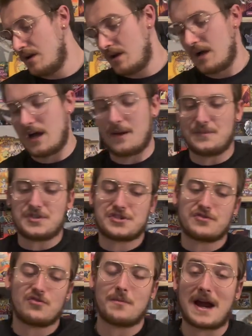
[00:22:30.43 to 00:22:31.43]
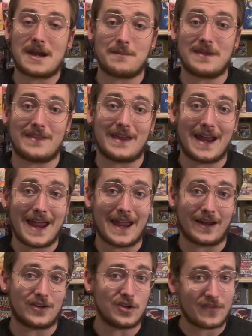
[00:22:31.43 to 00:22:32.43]
um, just to remind me that
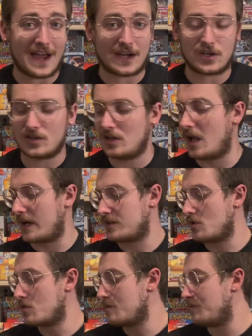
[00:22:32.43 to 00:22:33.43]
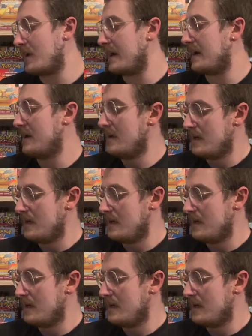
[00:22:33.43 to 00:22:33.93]
hey, you've had good luck. Don't complain.